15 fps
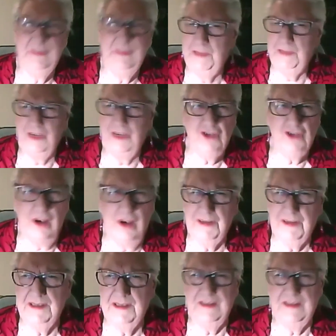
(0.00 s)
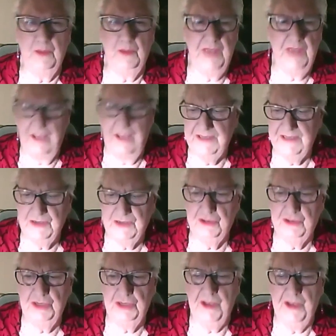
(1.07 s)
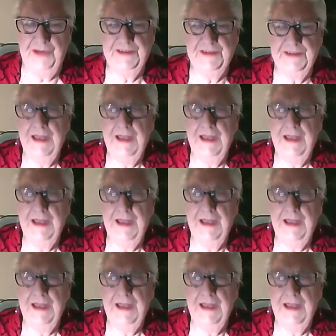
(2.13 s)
bigger chakra system, we have this grid around us.